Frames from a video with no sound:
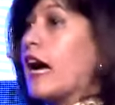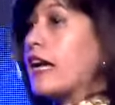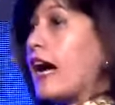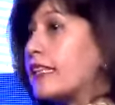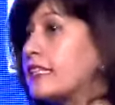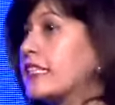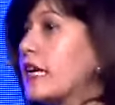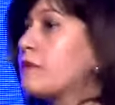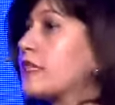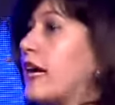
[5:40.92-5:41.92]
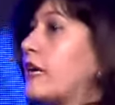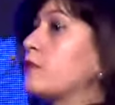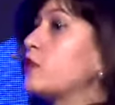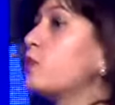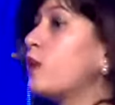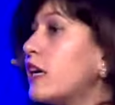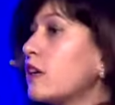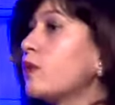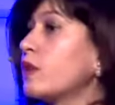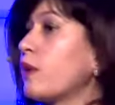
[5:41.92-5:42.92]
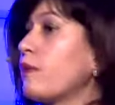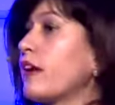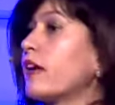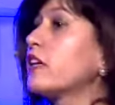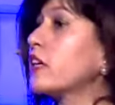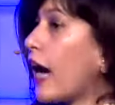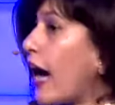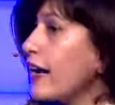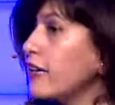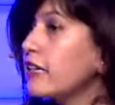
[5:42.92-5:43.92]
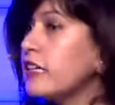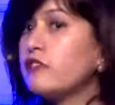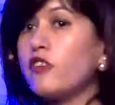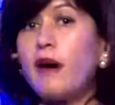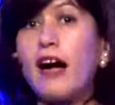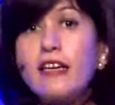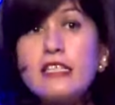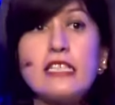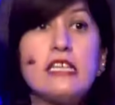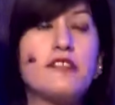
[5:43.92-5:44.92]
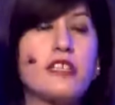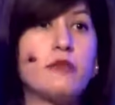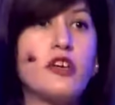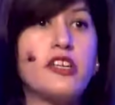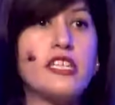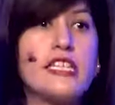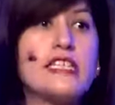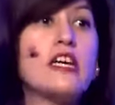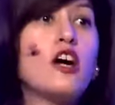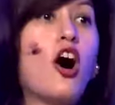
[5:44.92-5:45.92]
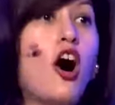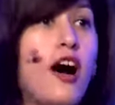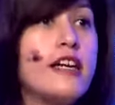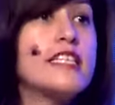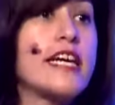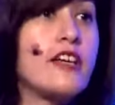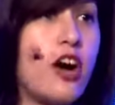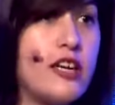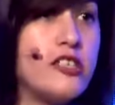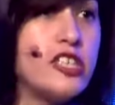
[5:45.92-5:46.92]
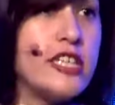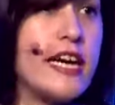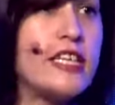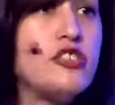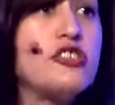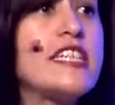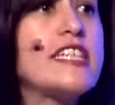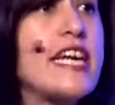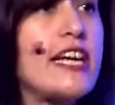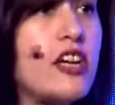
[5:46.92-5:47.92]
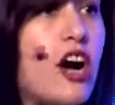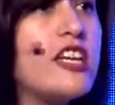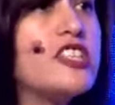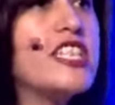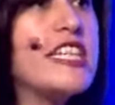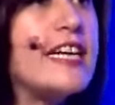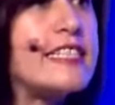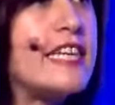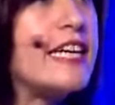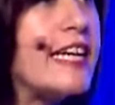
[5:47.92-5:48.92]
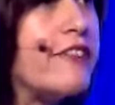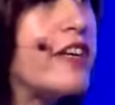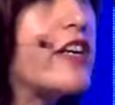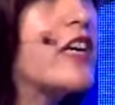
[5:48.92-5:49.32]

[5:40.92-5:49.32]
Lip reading: at the same time to work with women and girls from underserved communities on technology and using technology as a lever,